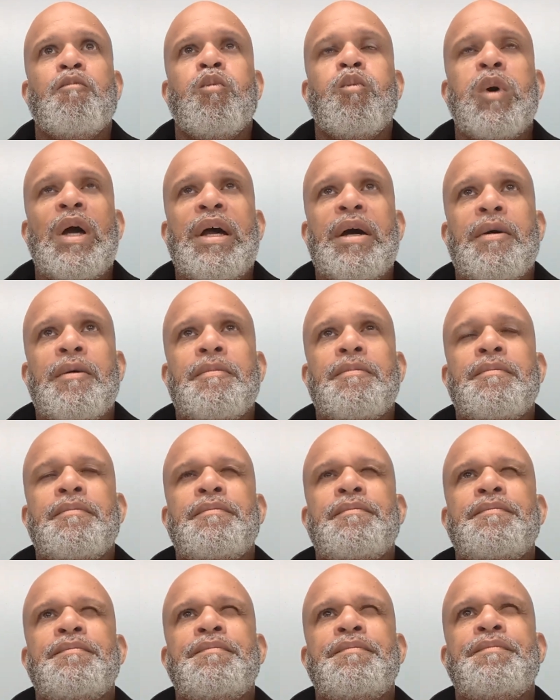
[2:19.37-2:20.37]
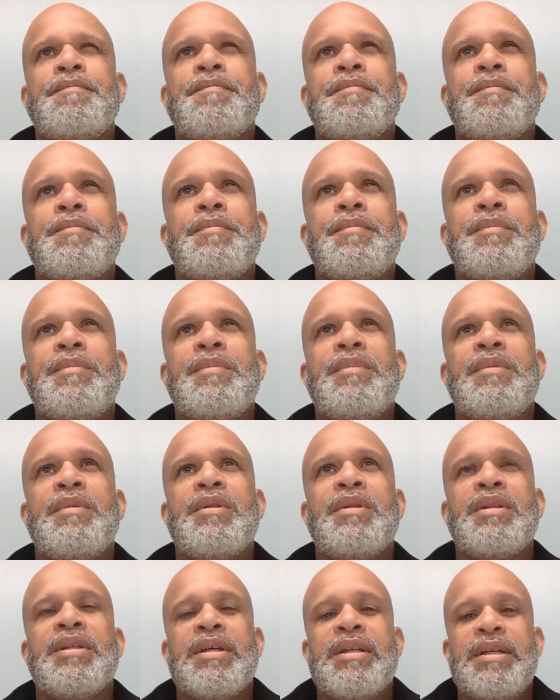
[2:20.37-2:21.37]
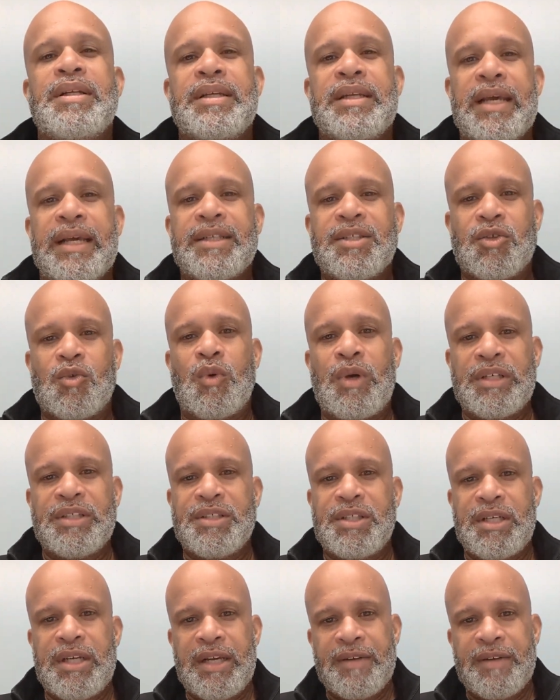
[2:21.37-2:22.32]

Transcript: Well, the next question